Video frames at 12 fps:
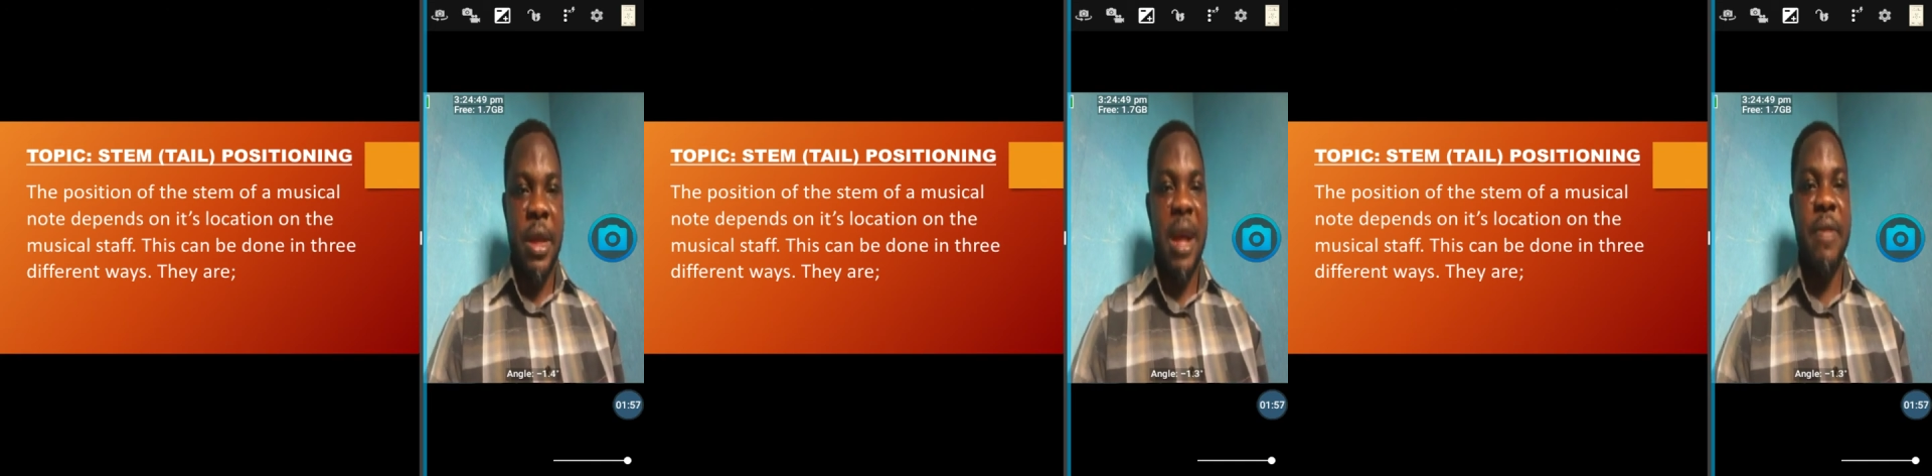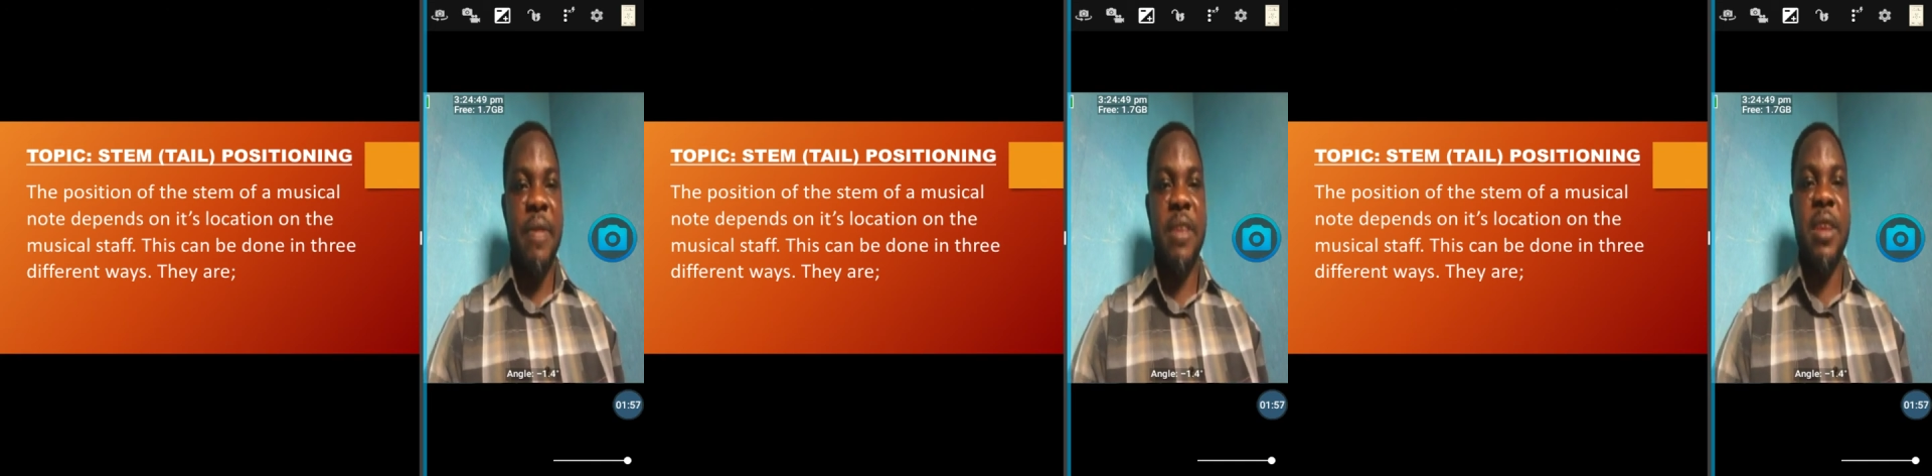
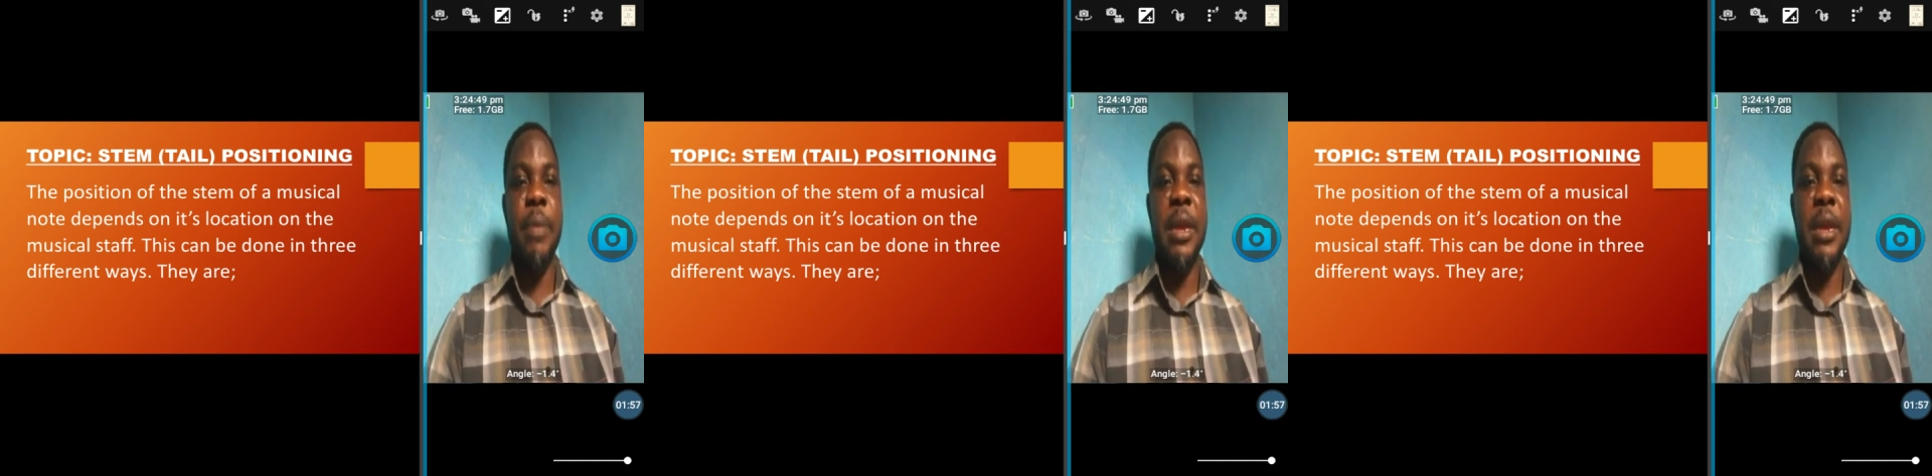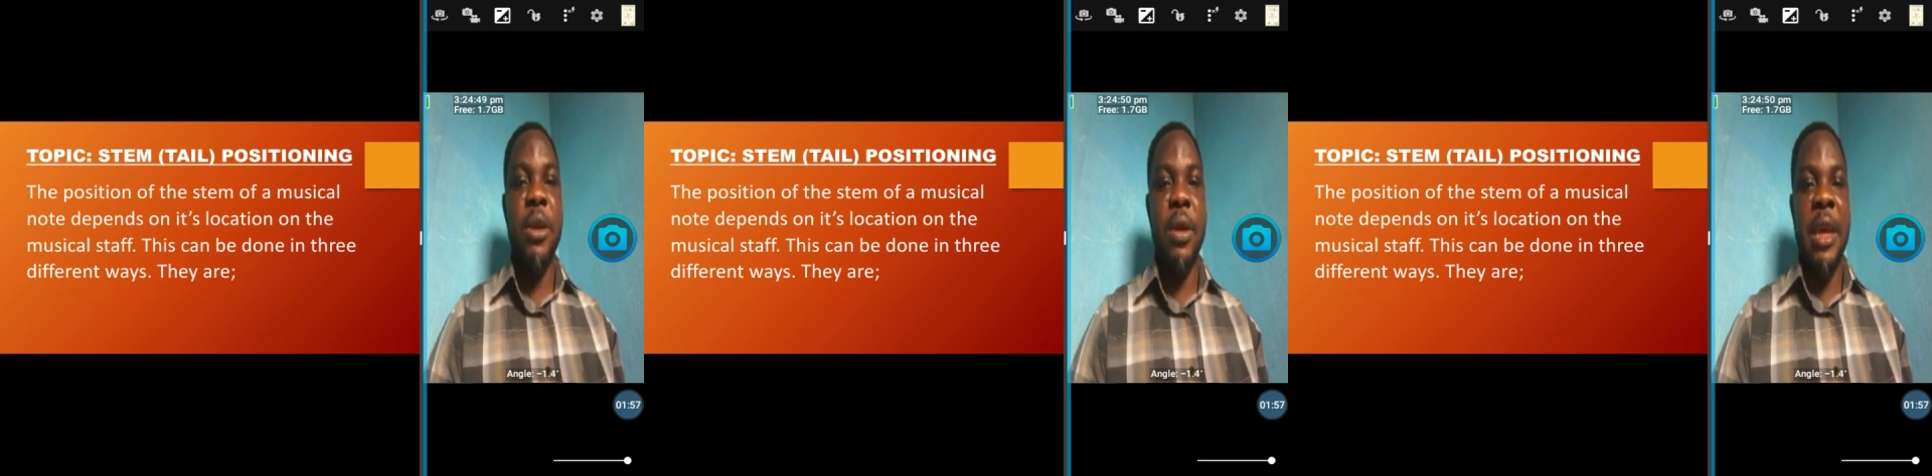And this can be
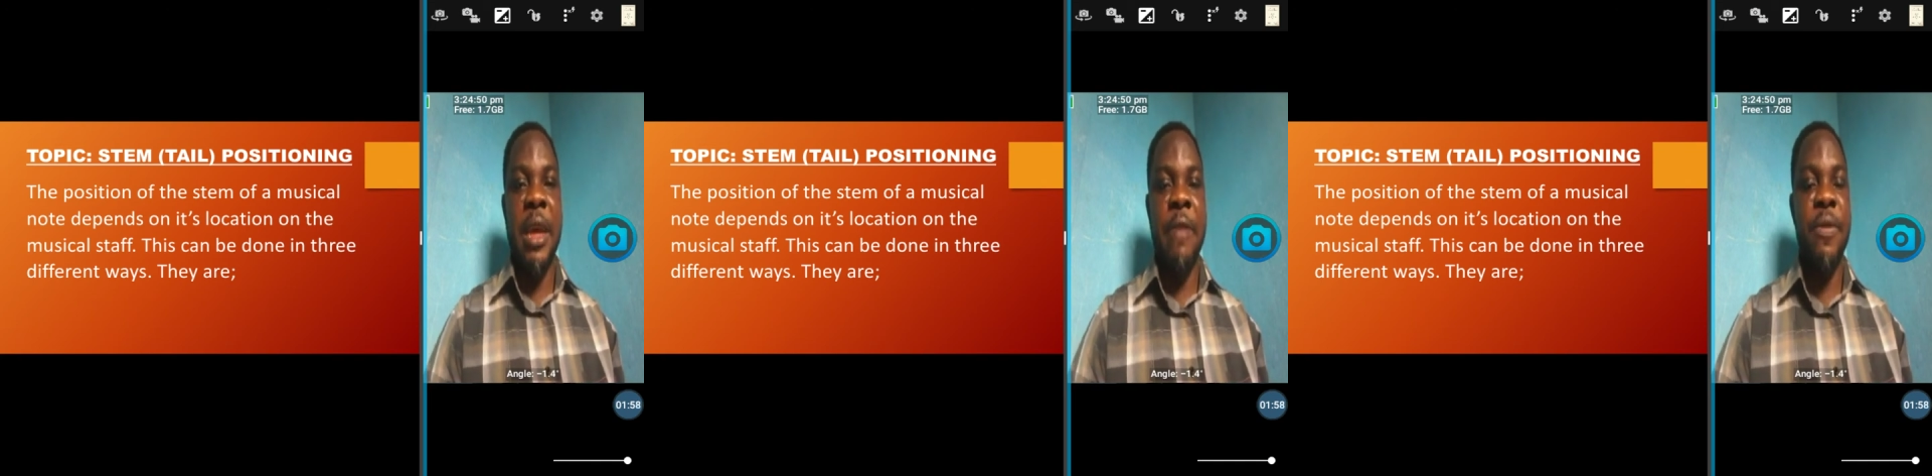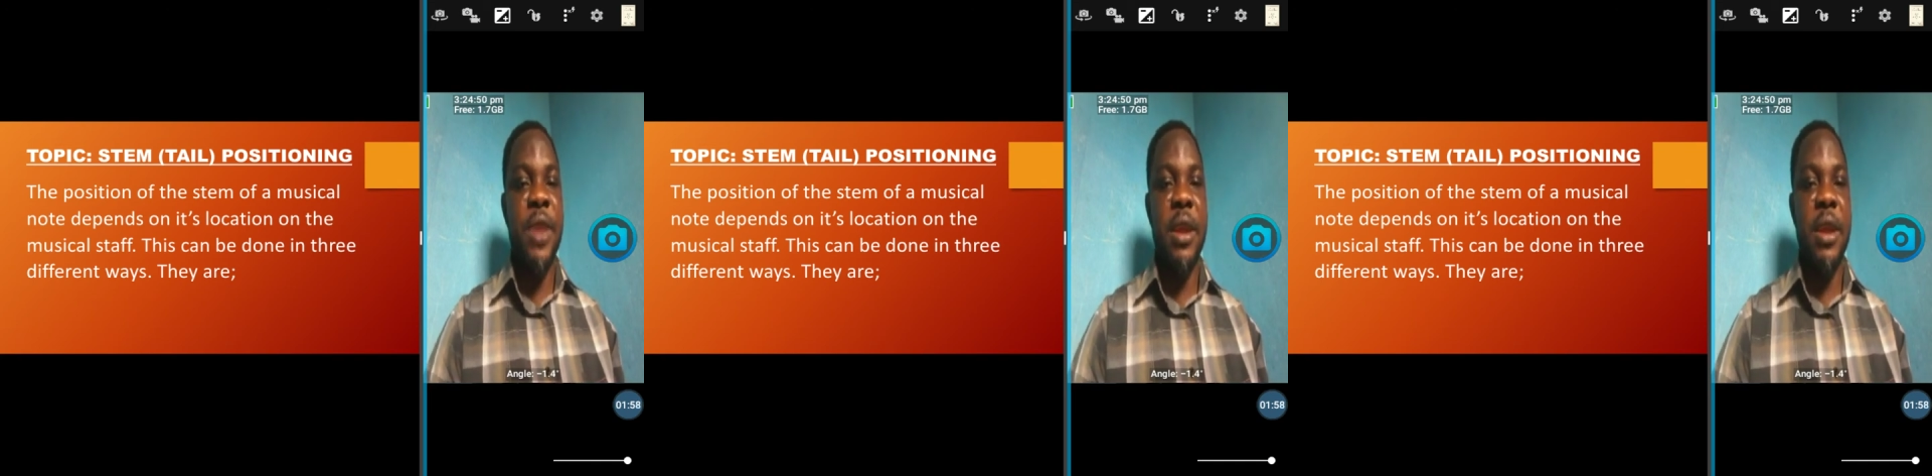done in
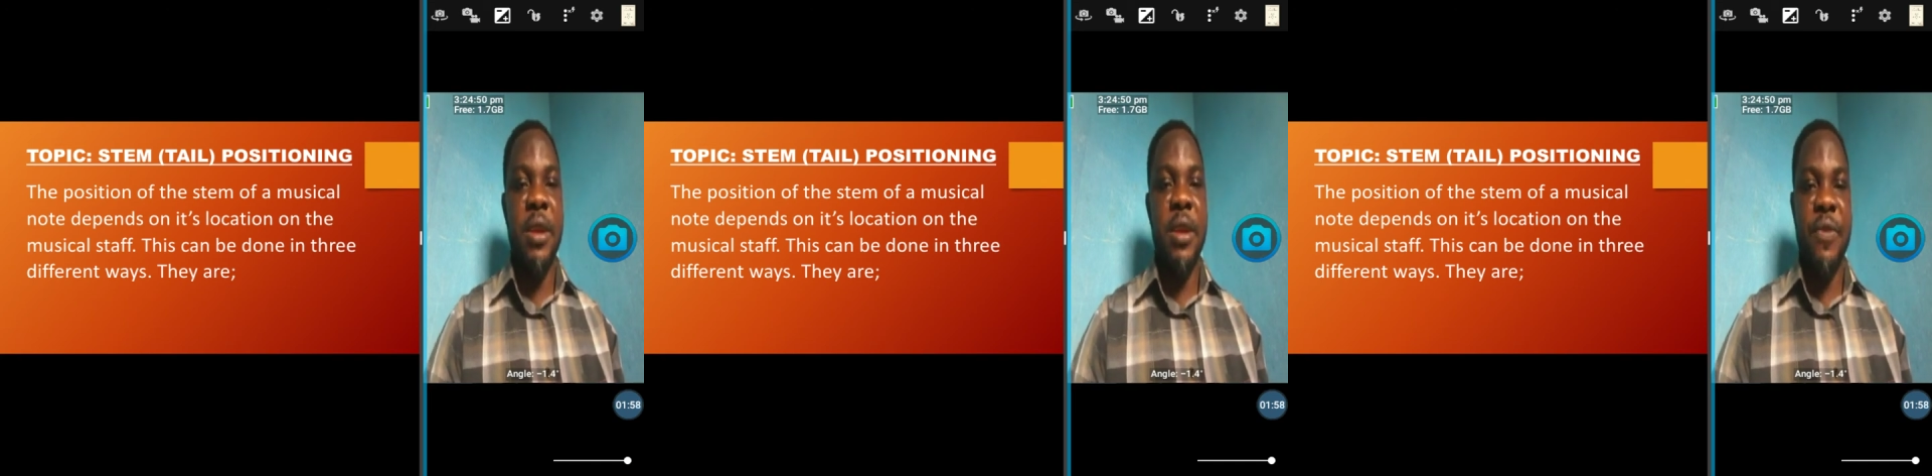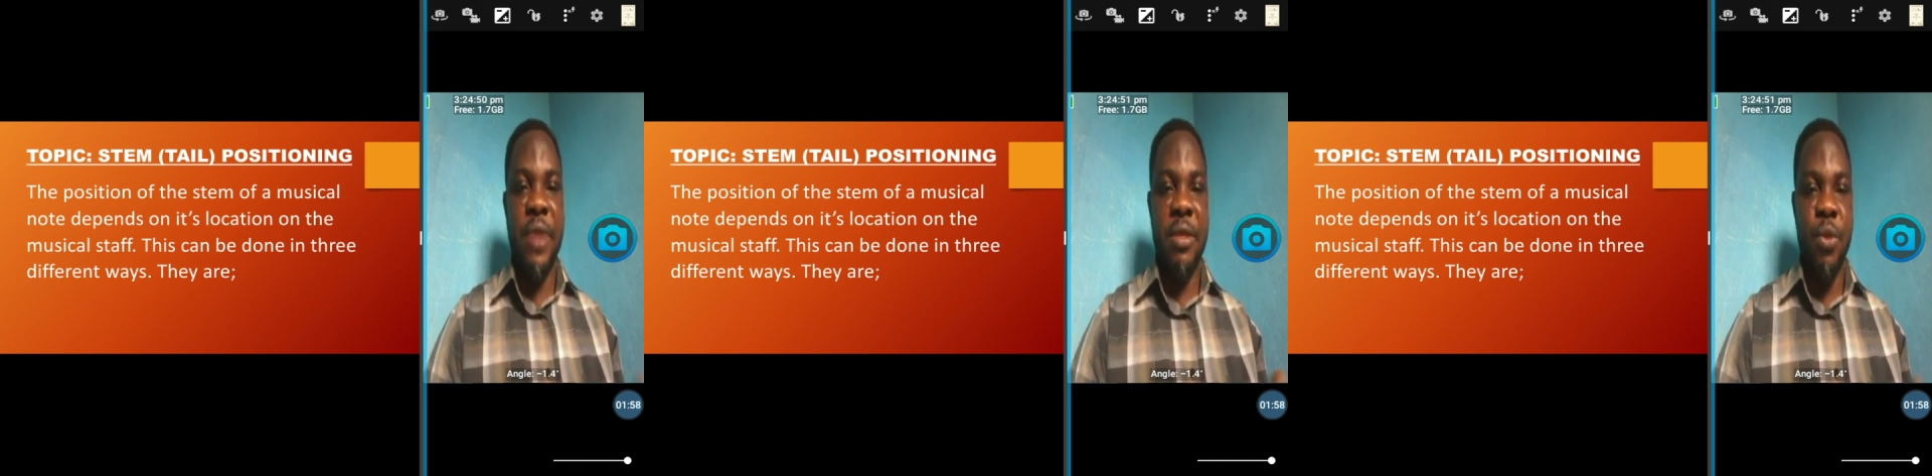3
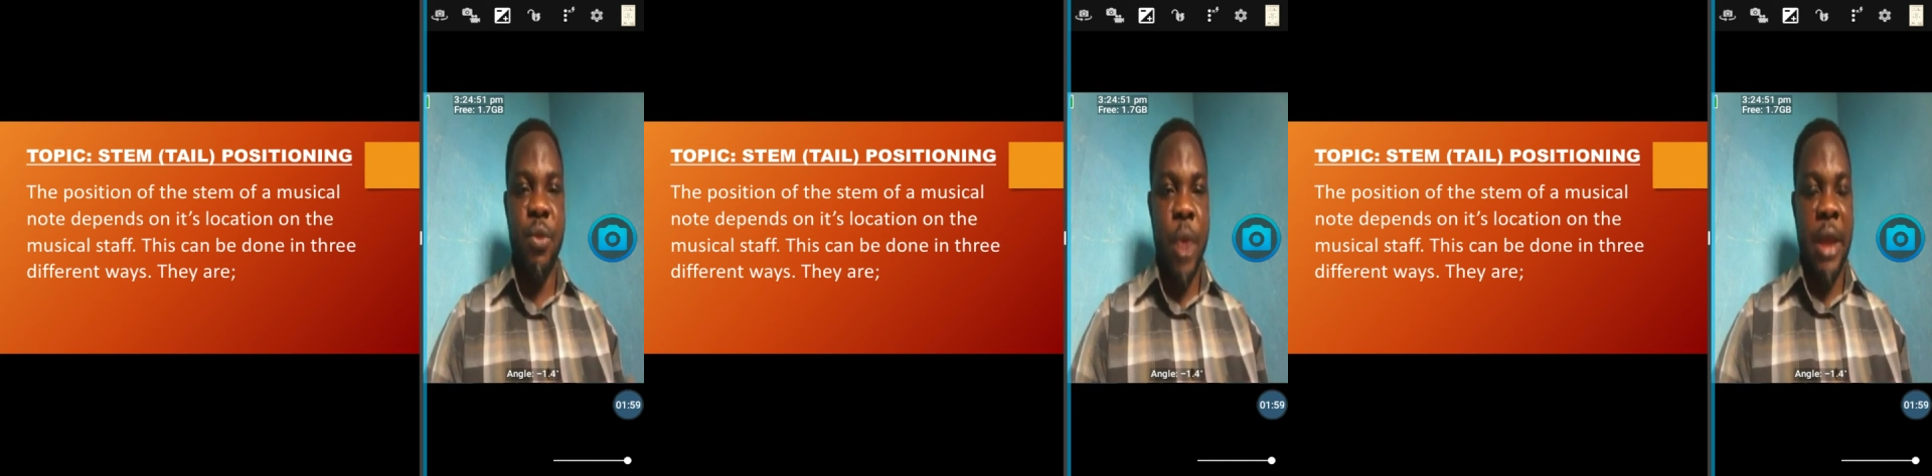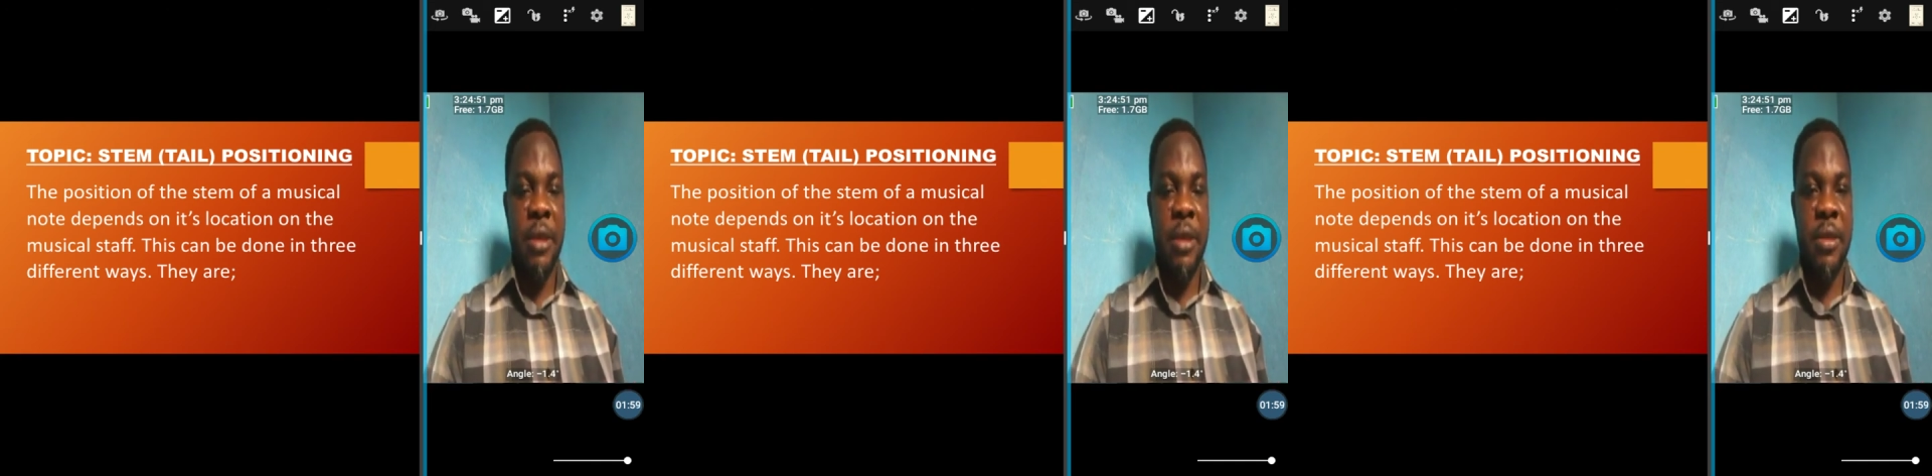different
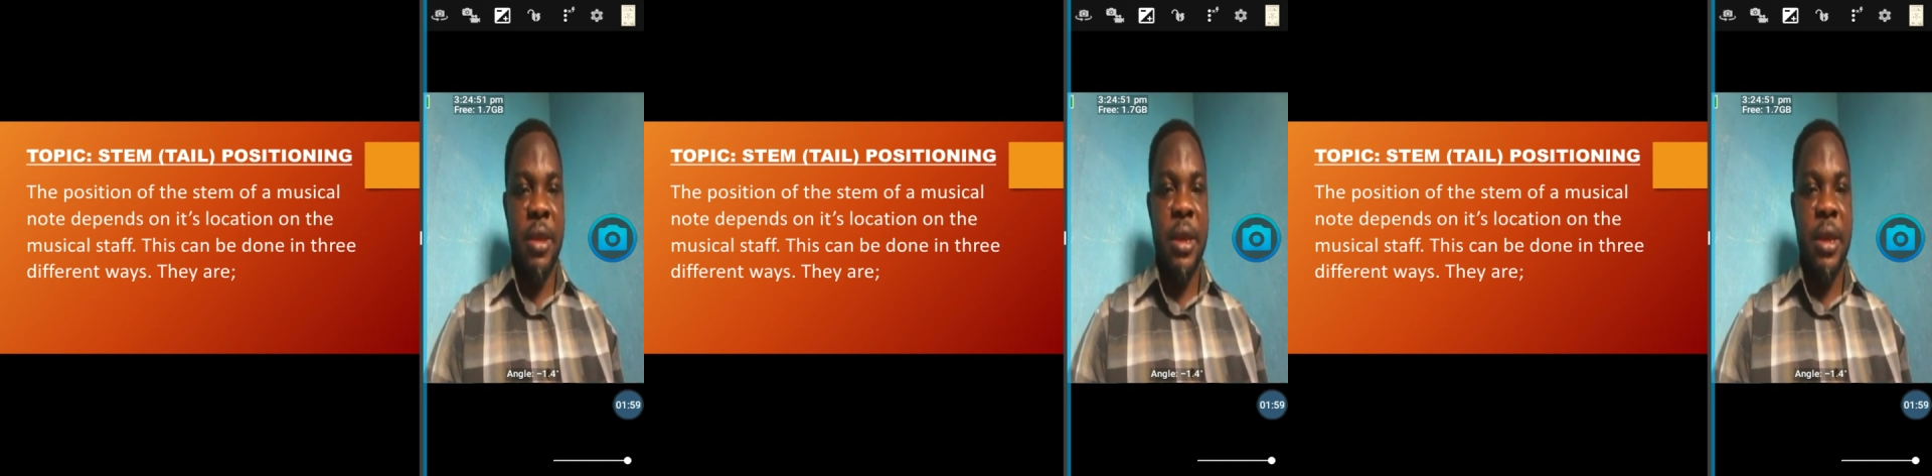ways.